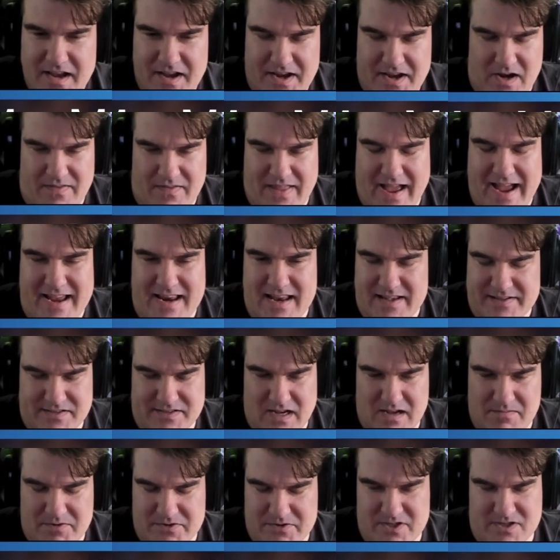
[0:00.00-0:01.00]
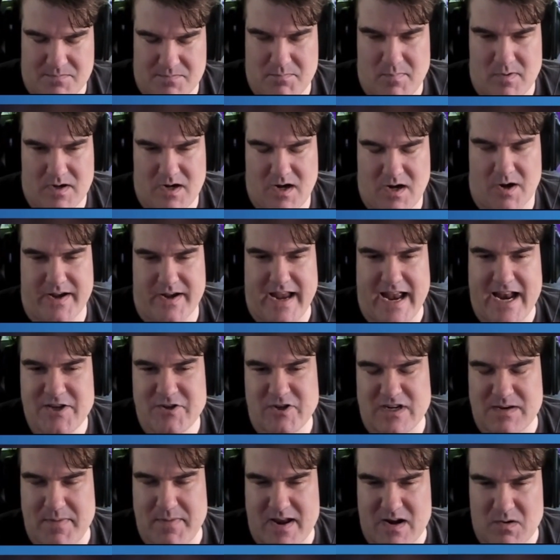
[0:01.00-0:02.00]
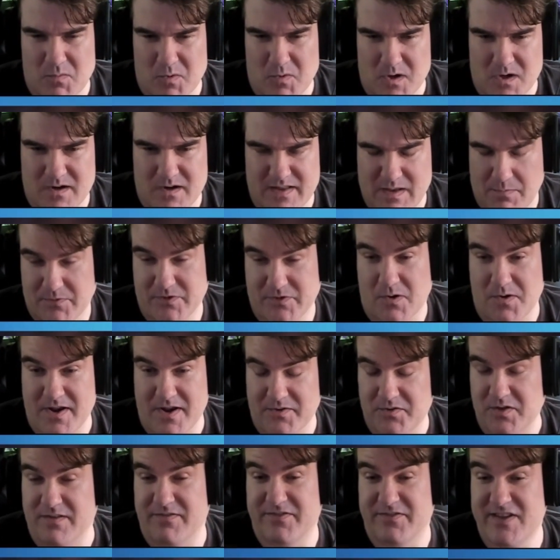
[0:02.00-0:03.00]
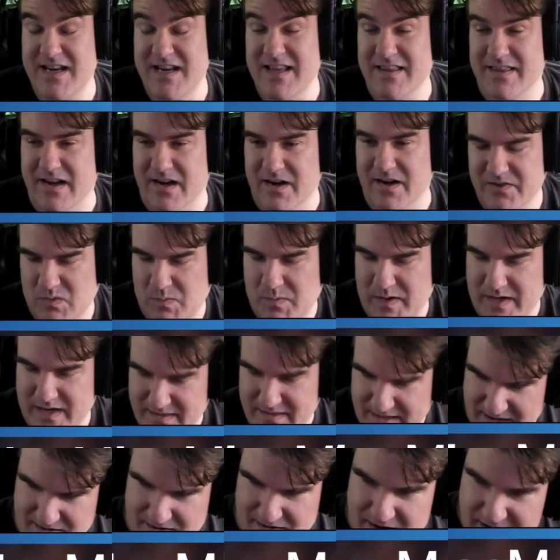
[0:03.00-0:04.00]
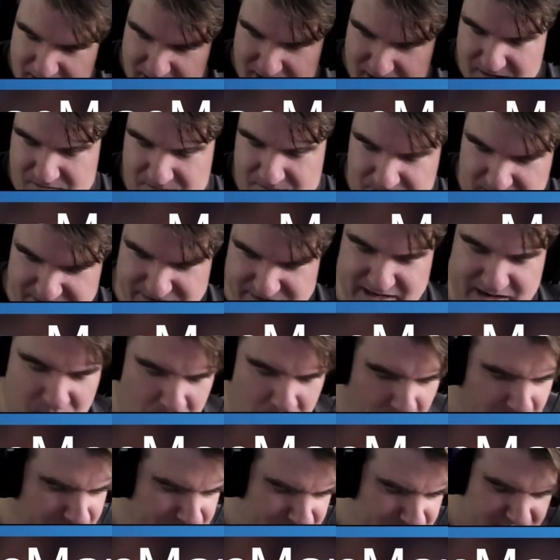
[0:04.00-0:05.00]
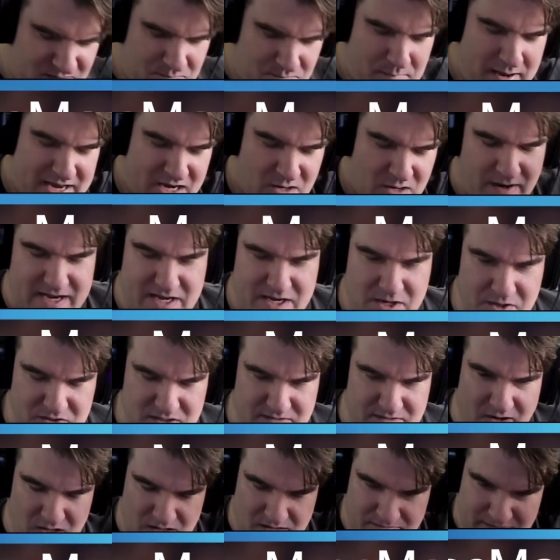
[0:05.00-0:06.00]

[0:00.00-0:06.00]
you know, that in itself is just a gargantuan amount of work that was already sort of sitting there. So we could then, for the second one, just make great use of all